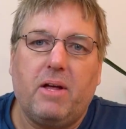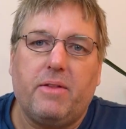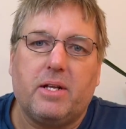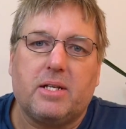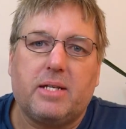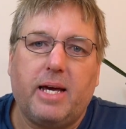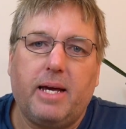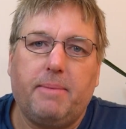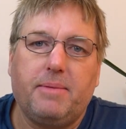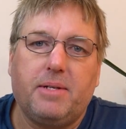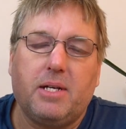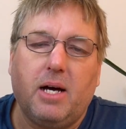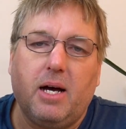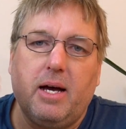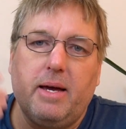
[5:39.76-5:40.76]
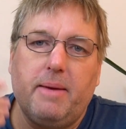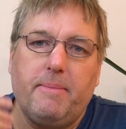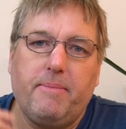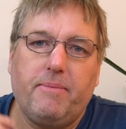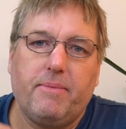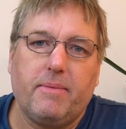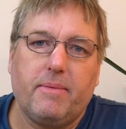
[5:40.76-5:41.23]
At the same
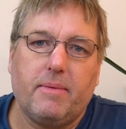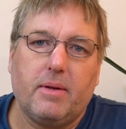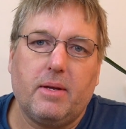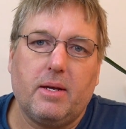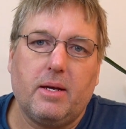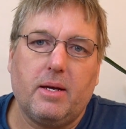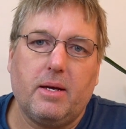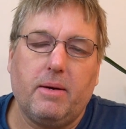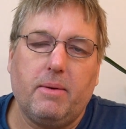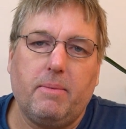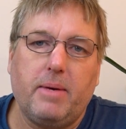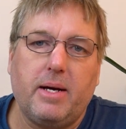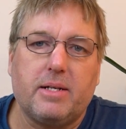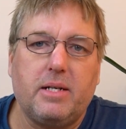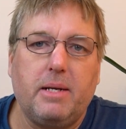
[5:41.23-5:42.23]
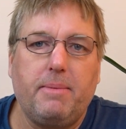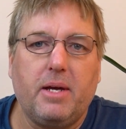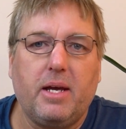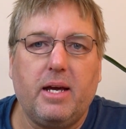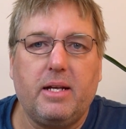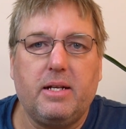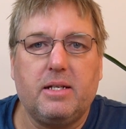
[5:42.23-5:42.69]
time, we actually
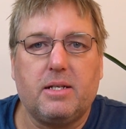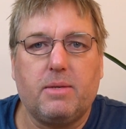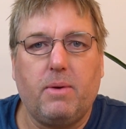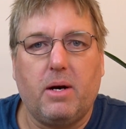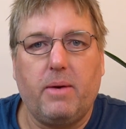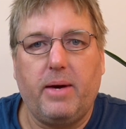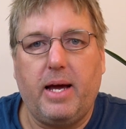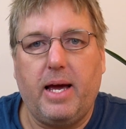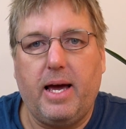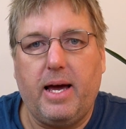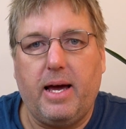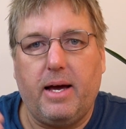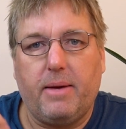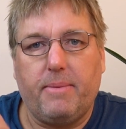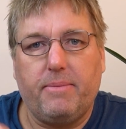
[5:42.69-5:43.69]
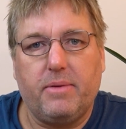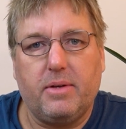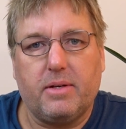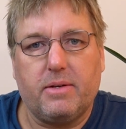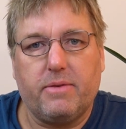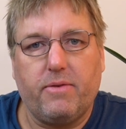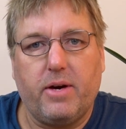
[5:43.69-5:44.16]
begin swallowing air.
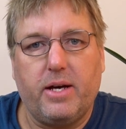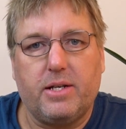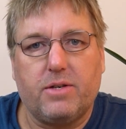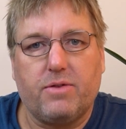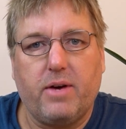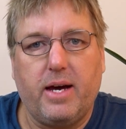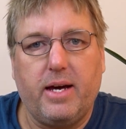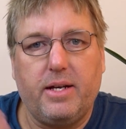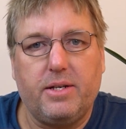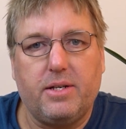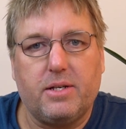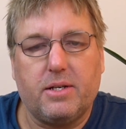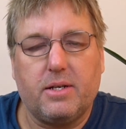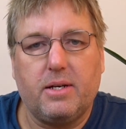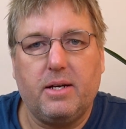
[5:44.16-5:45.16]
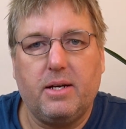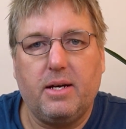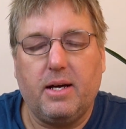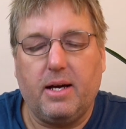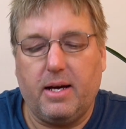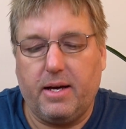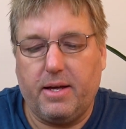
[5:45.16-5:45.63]
This very strange
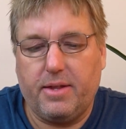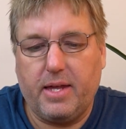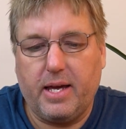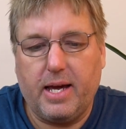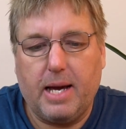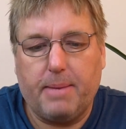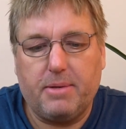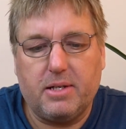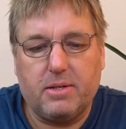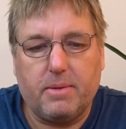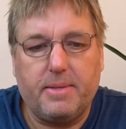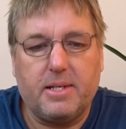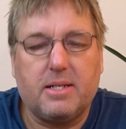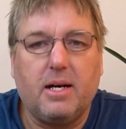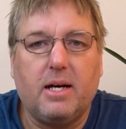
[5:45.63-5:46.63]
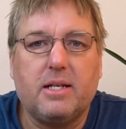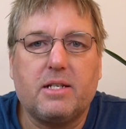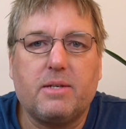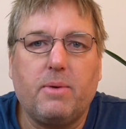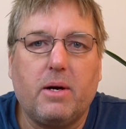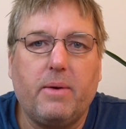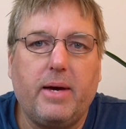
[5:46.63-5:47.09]
thing happens when we start
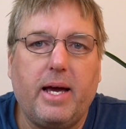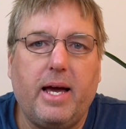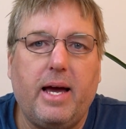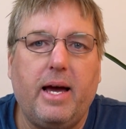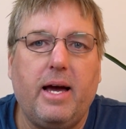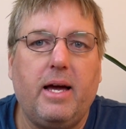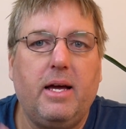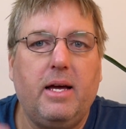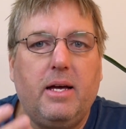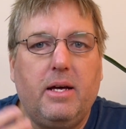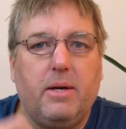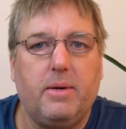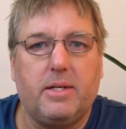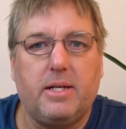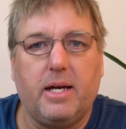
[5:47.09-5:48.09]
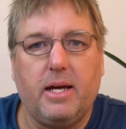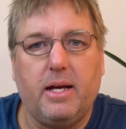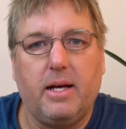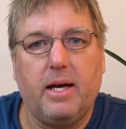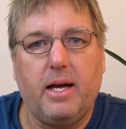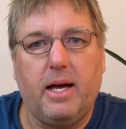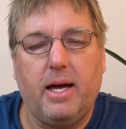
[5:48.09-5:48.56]
swallowing air.
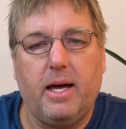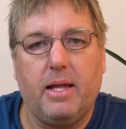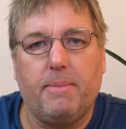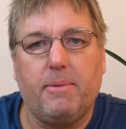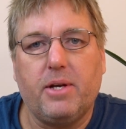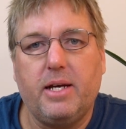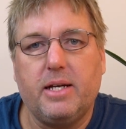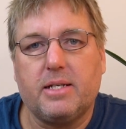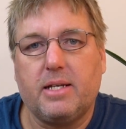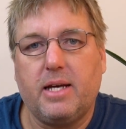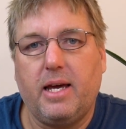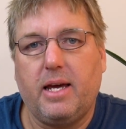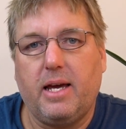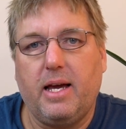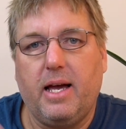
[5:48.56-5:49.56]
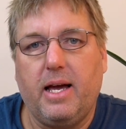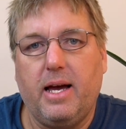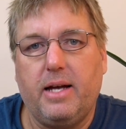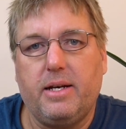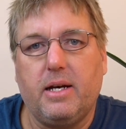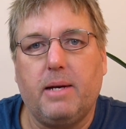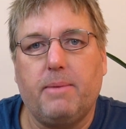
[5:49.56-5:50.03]
The body is taking
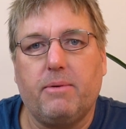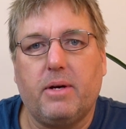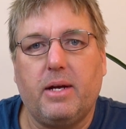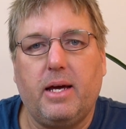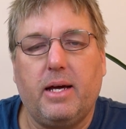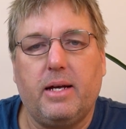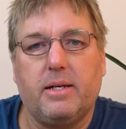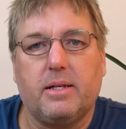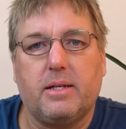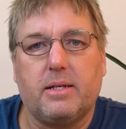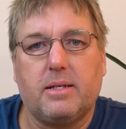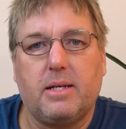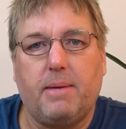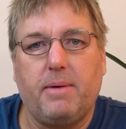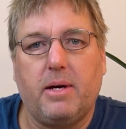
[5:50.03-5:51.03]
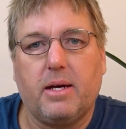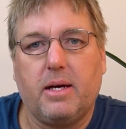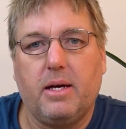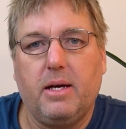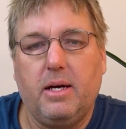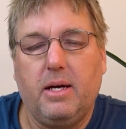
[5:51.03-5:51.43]
air deliberately into the stomach,